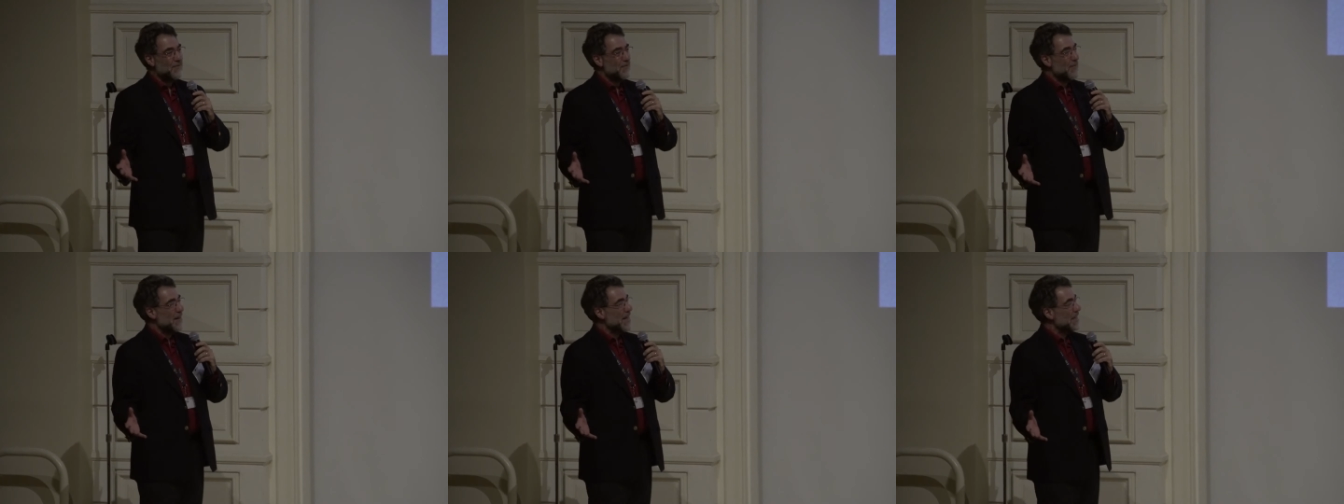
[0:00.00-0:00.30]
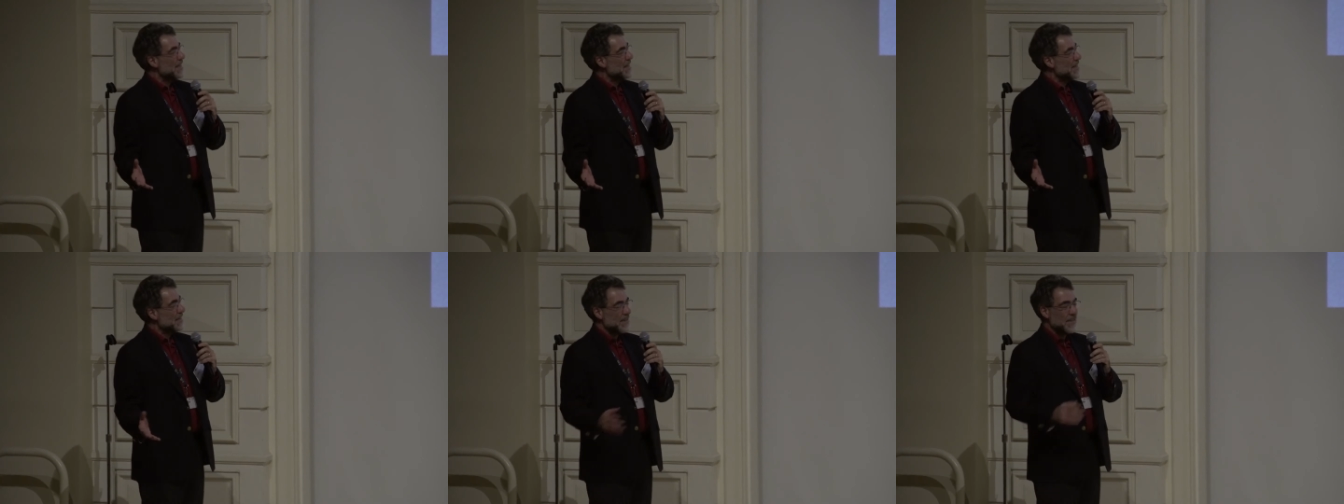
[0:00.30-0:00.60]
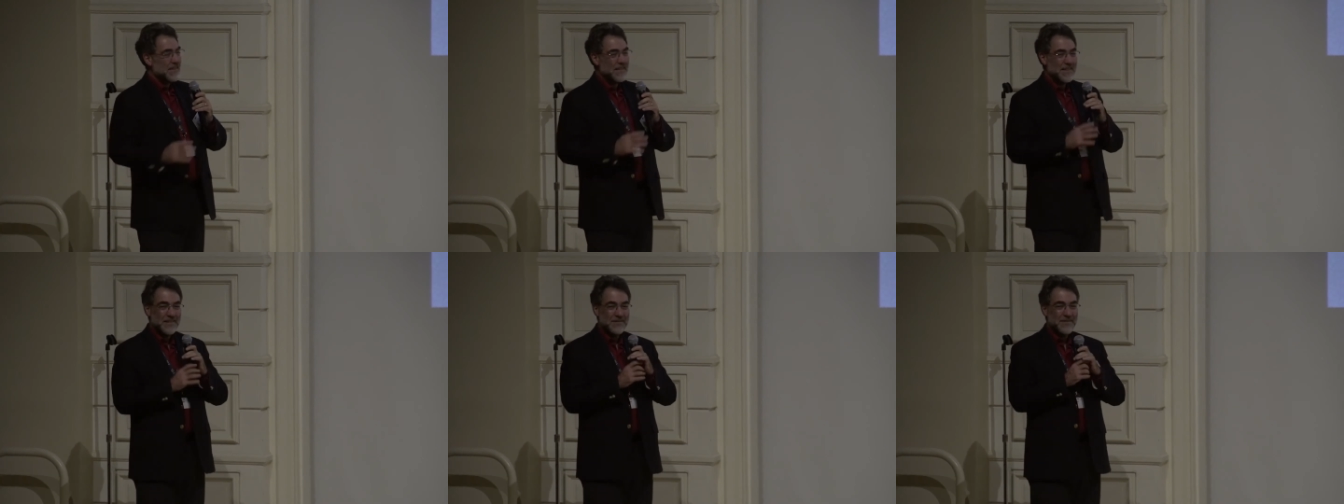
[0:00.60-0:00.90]
my,
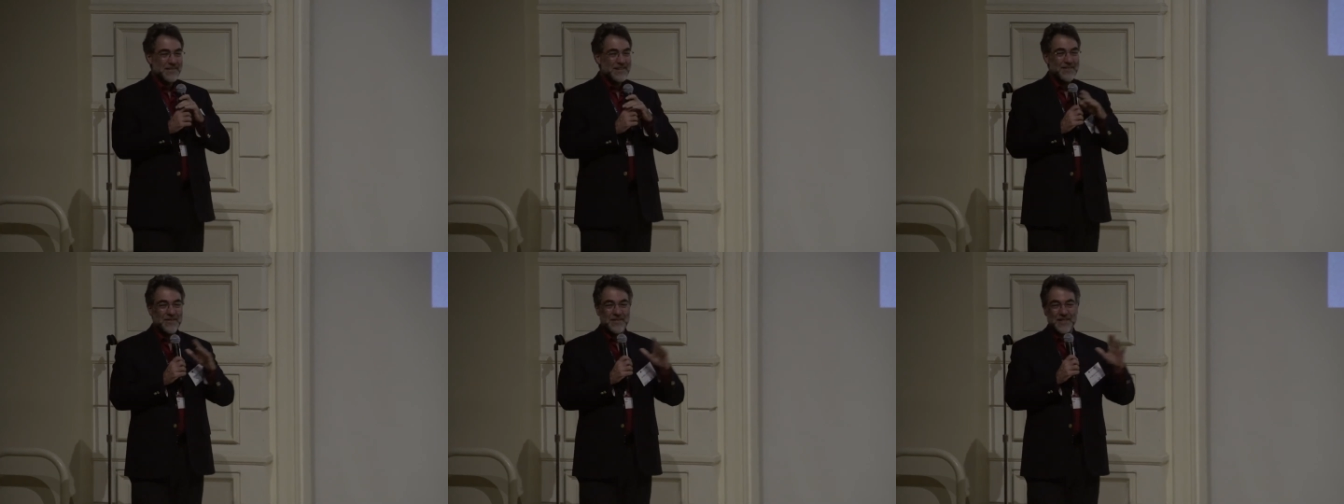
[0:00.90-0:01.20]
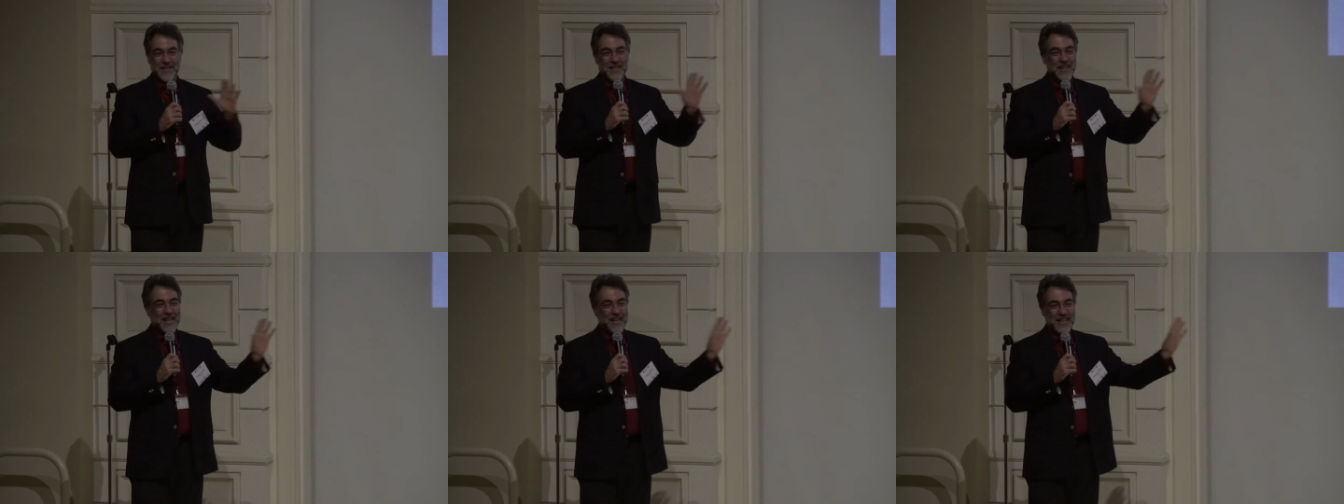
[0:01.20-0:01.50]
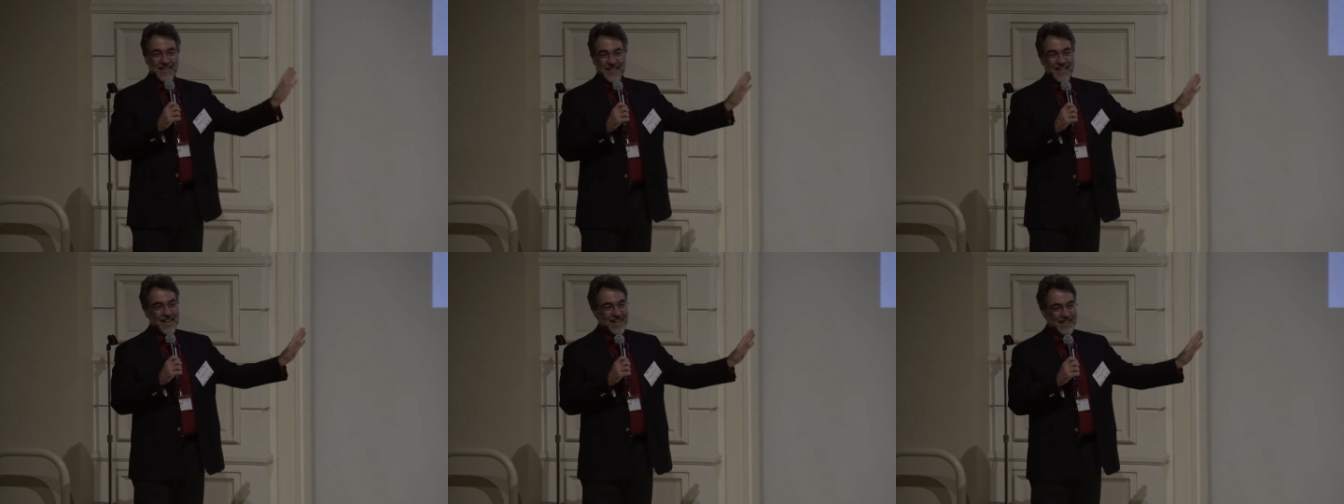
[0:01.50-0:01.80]
there's a lot
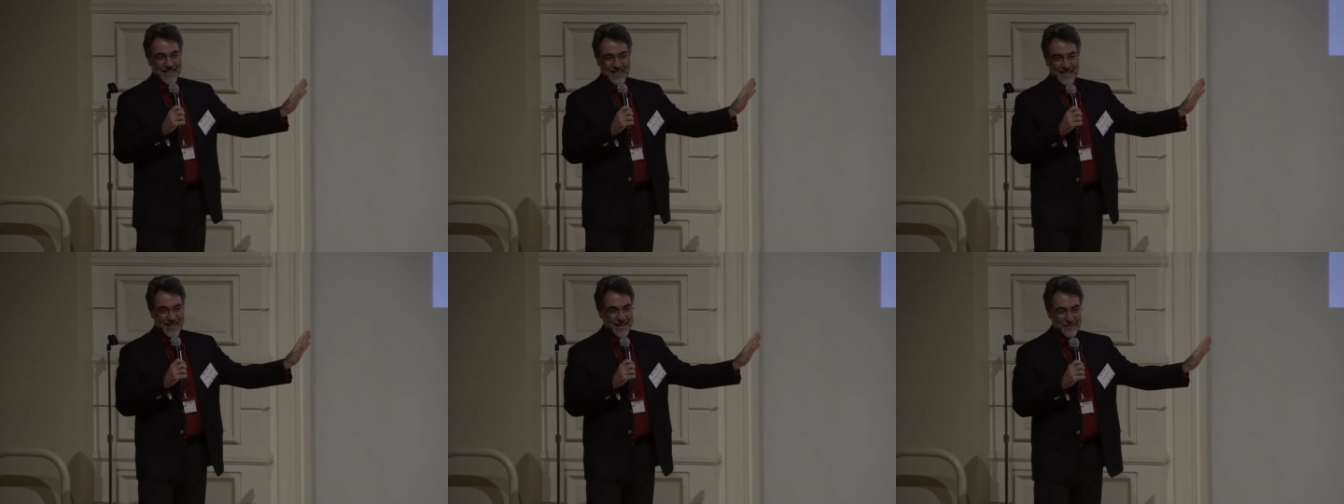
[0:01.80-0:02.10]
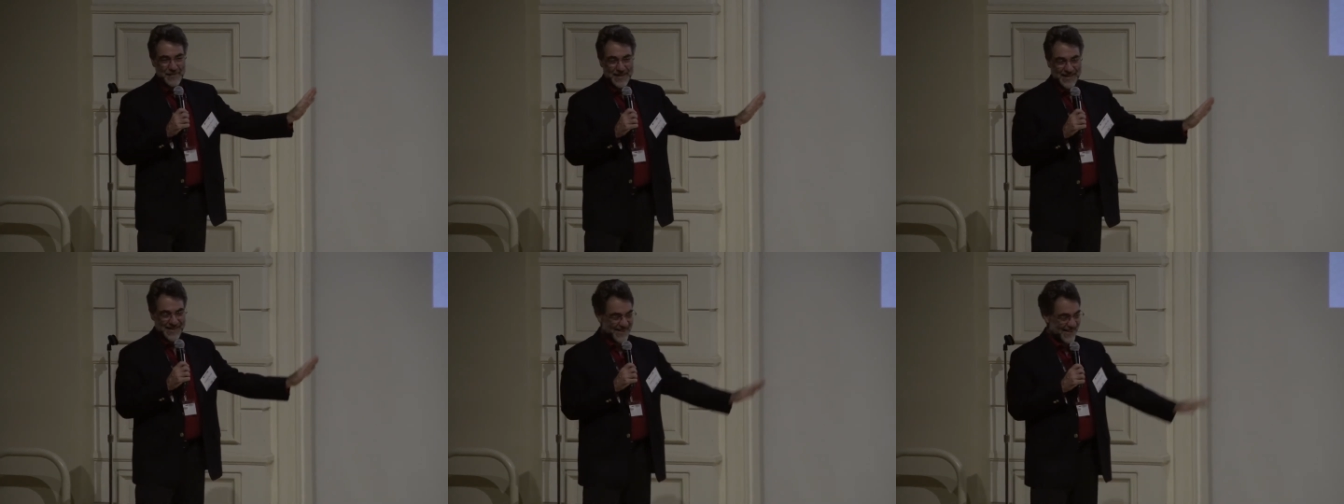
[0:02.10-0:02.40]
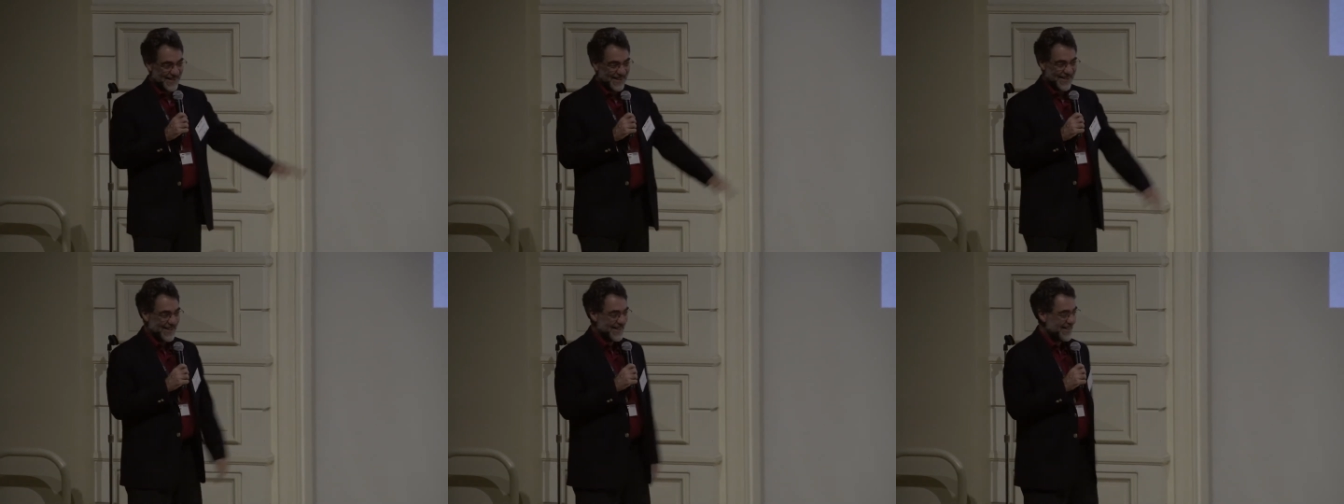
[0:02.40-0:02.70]
of text on my
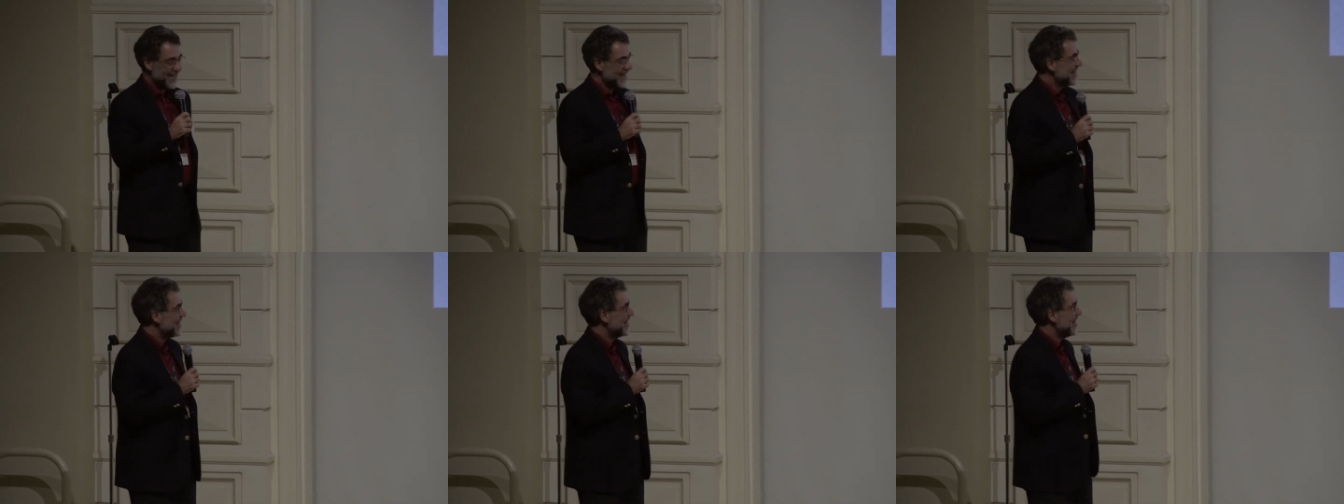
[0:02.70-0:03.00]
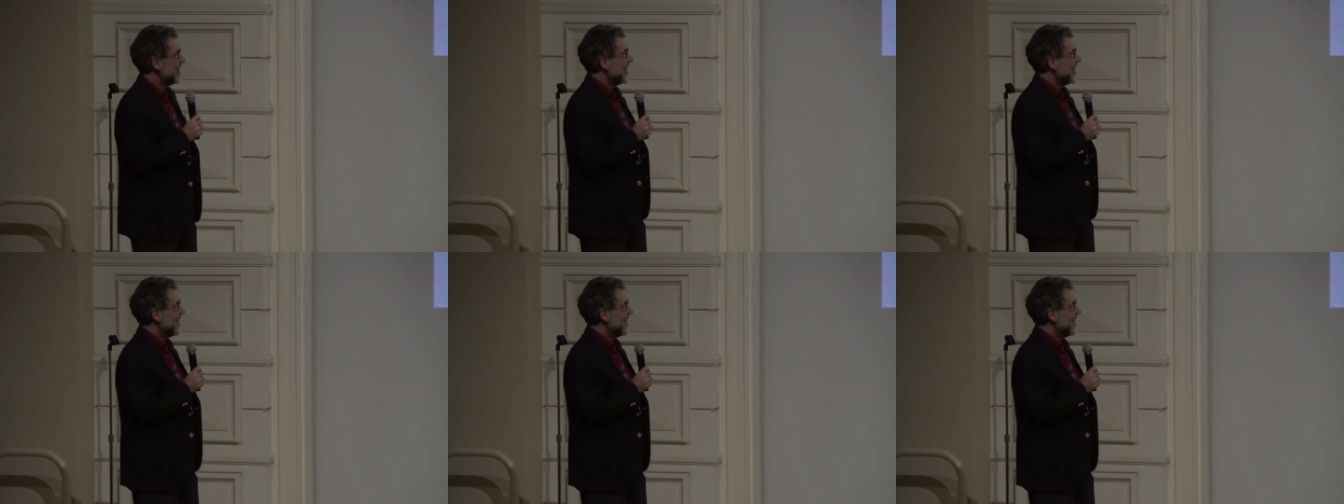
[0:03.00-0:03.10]
slides.